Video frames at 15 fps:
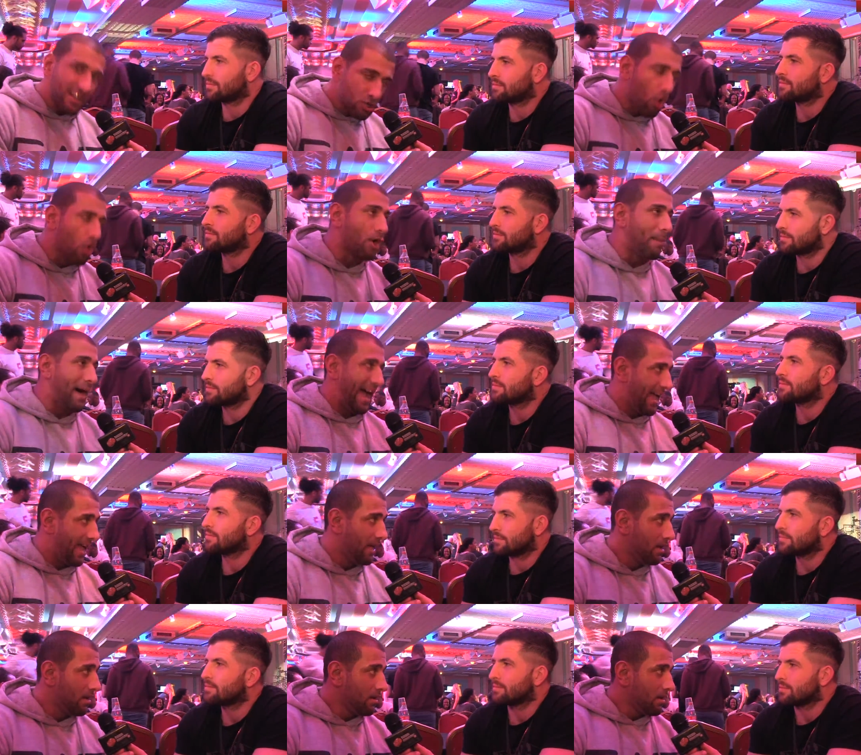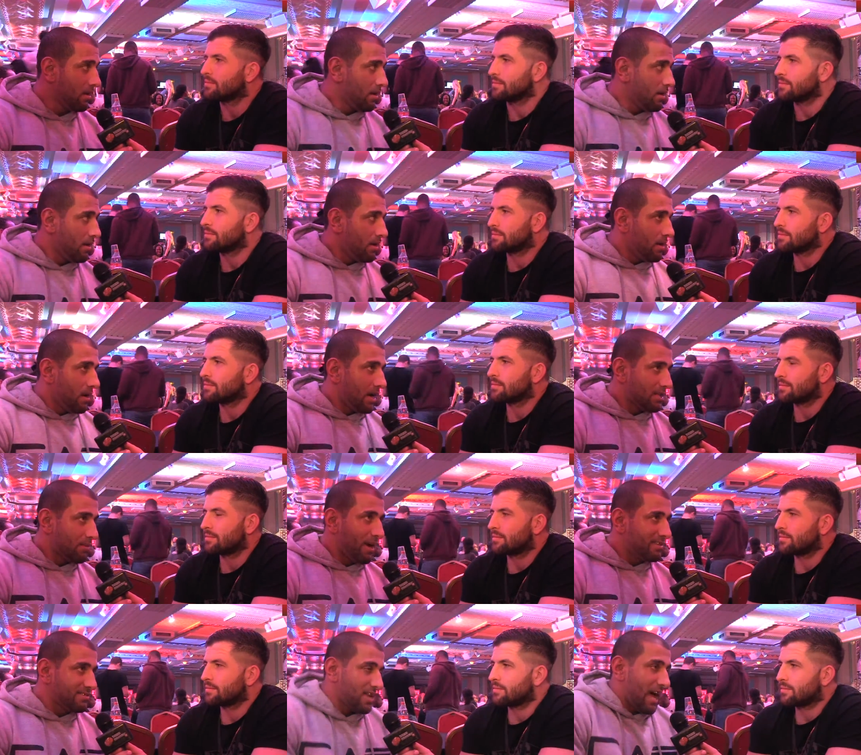Speaker 1: talk about it.
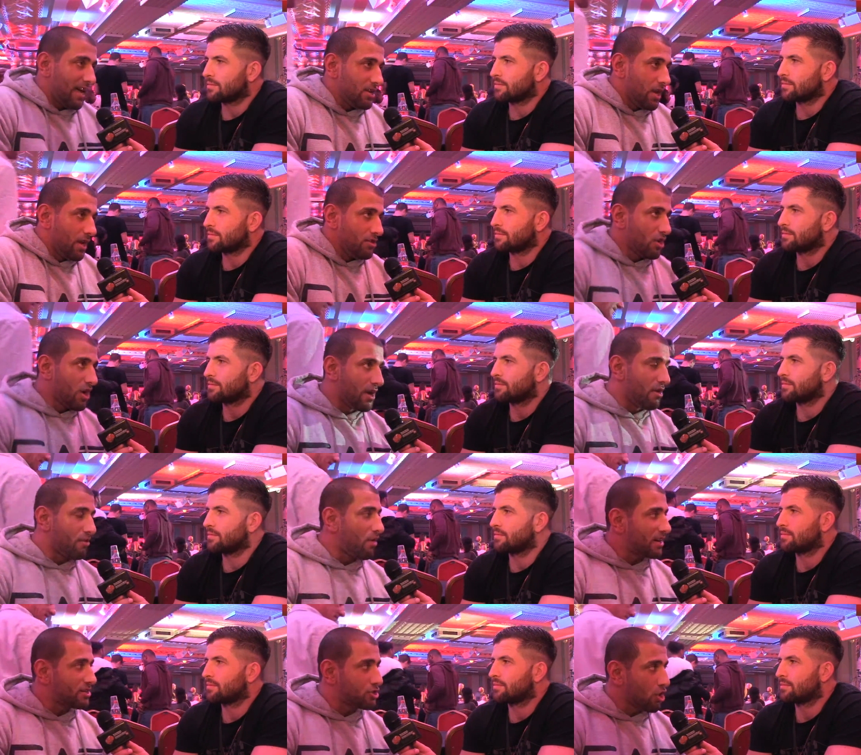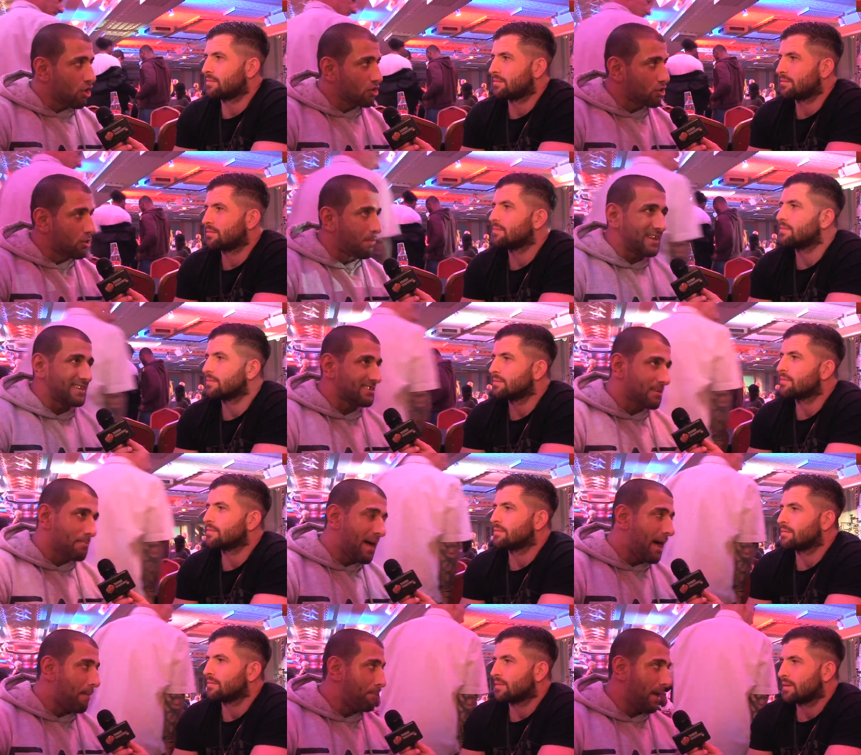Otherwise, like you know, you got no right to talk to. But
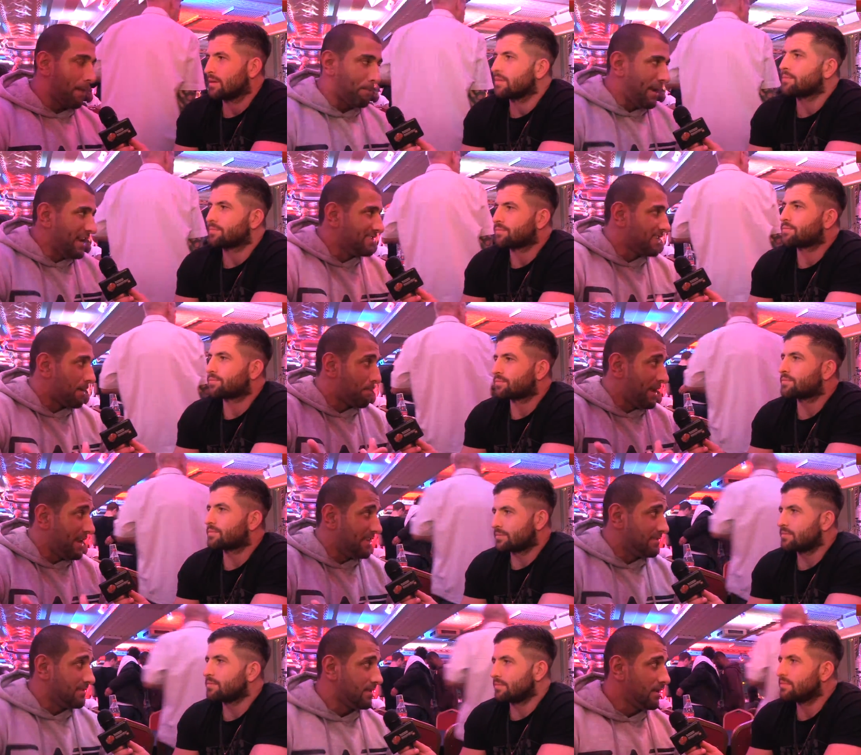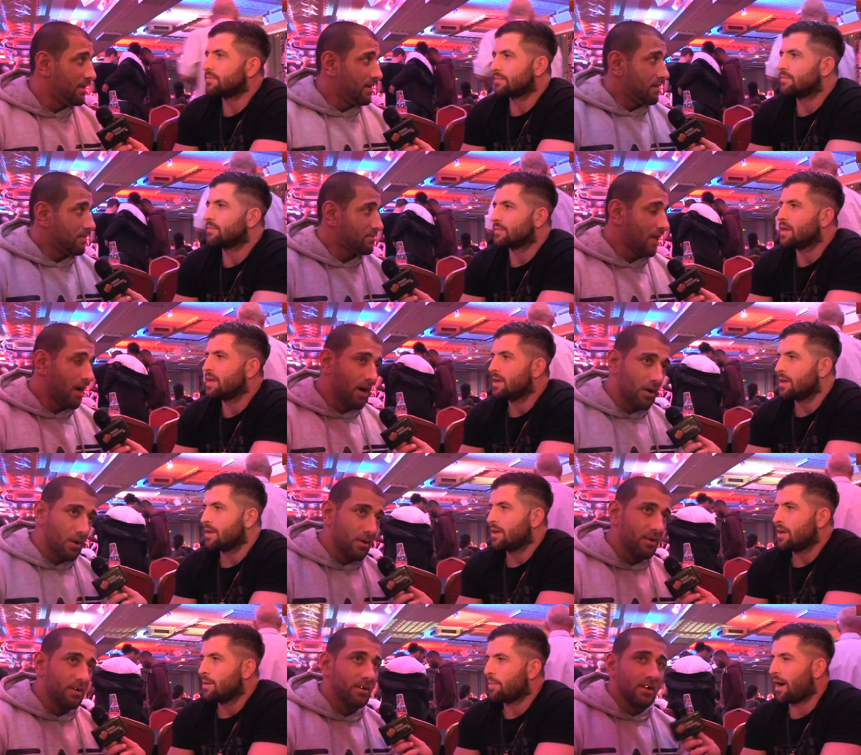doesn't matter. Opinions, opinion.
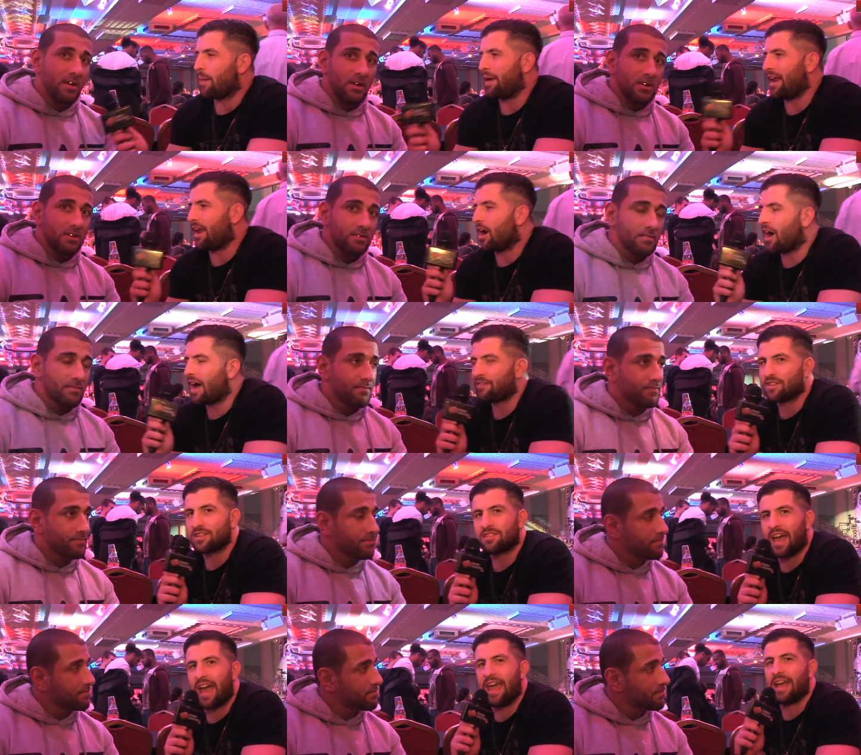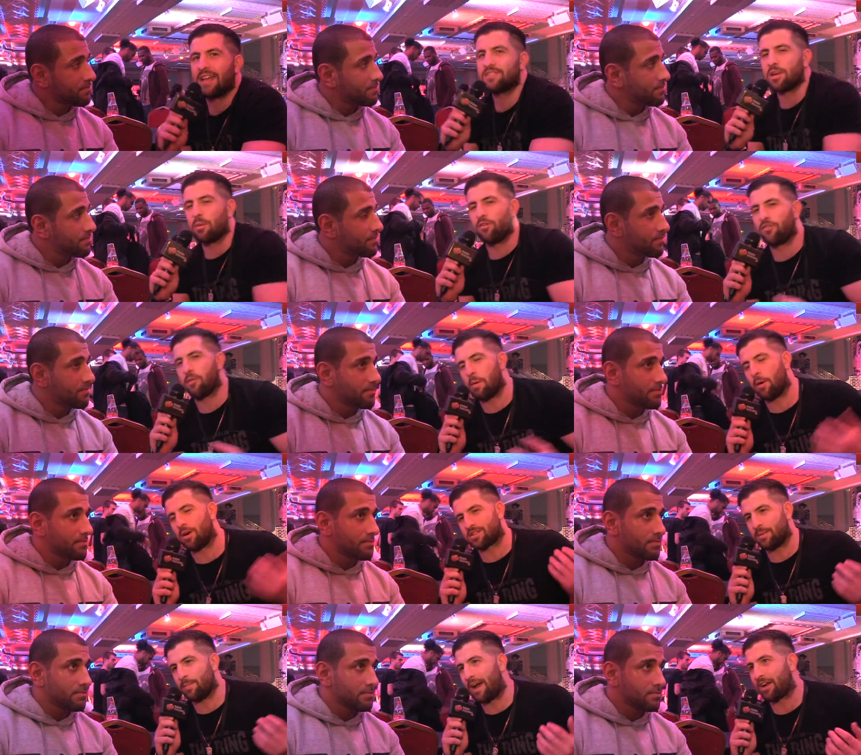So
Speaker 2: I mean, I have to say, as someone from a
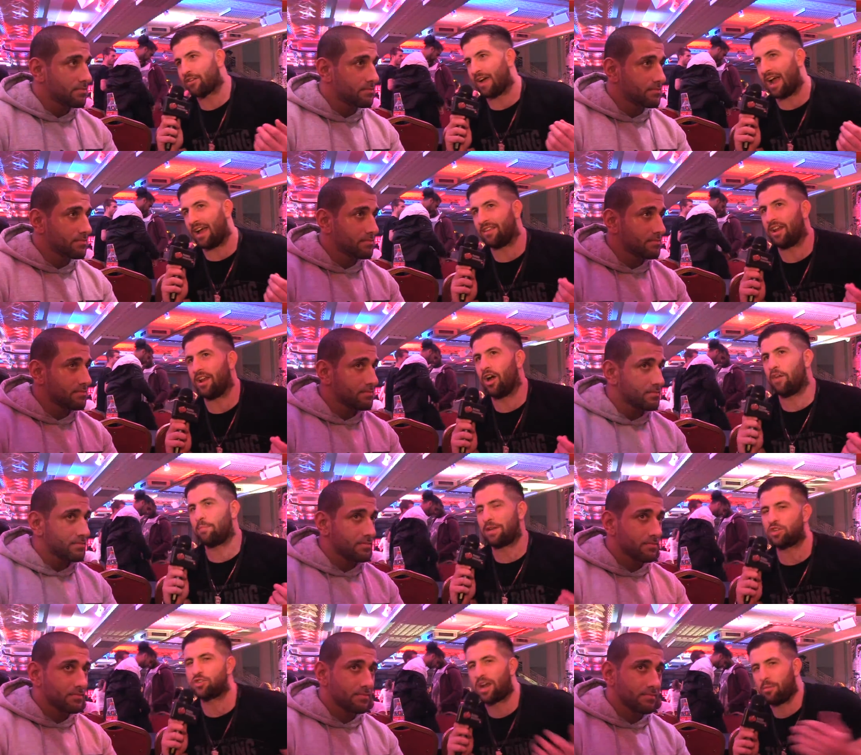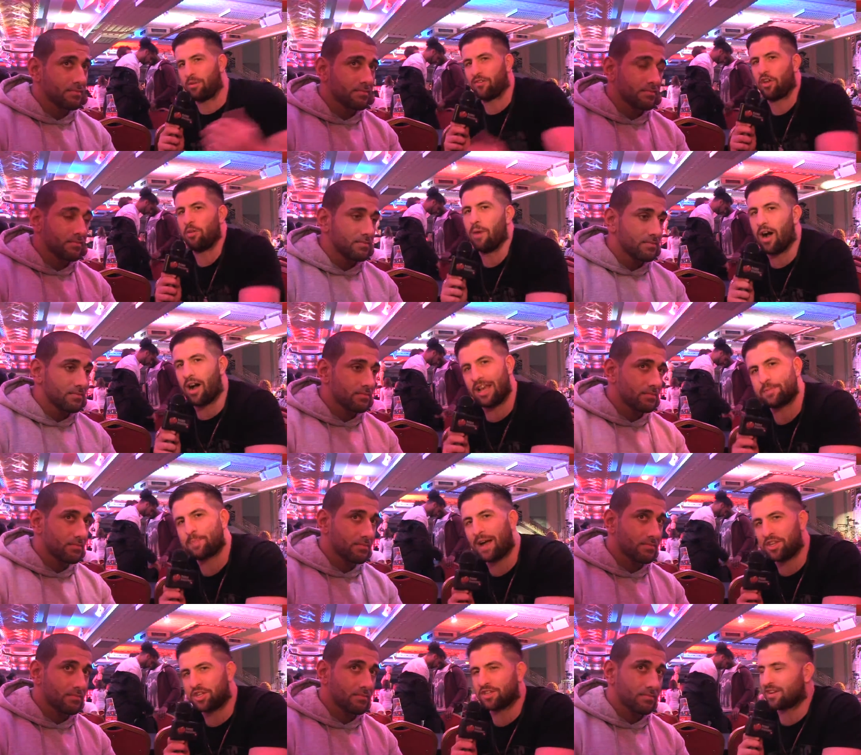boxing background, and I've been training with Umer, his
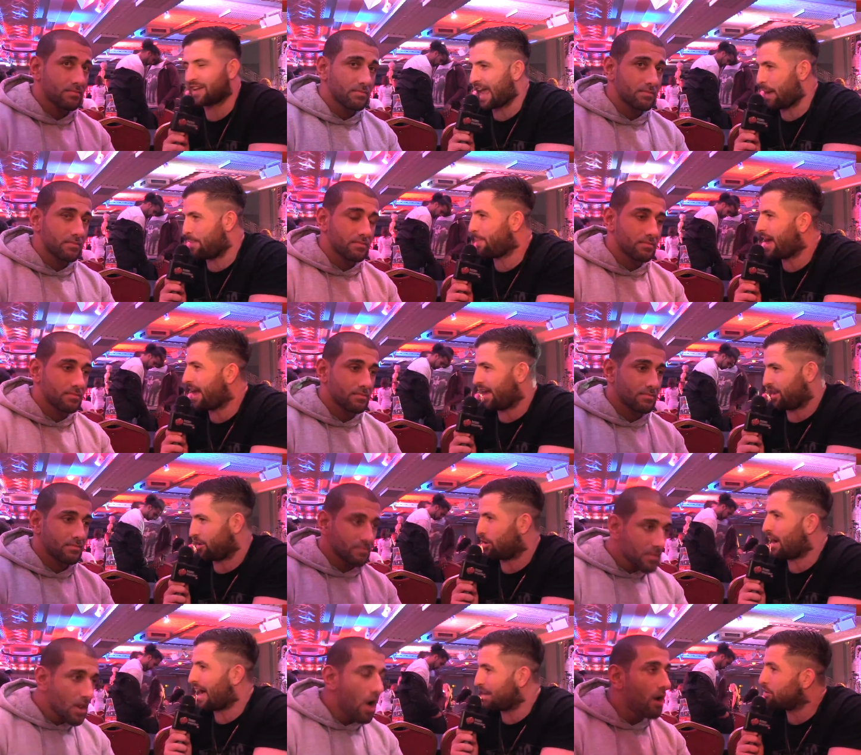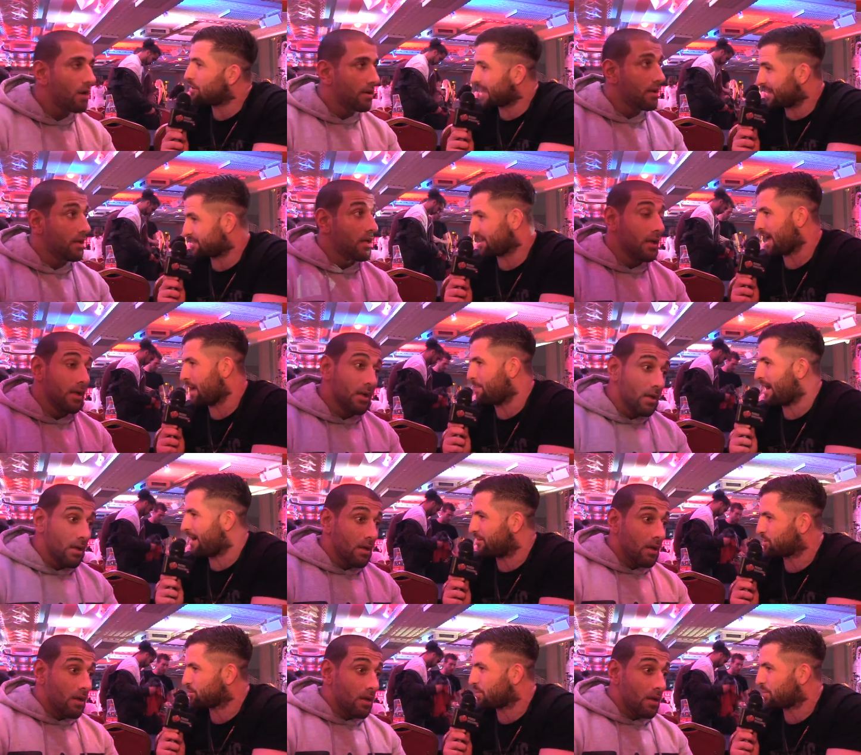punches are getting better, your and your kicks are getting better as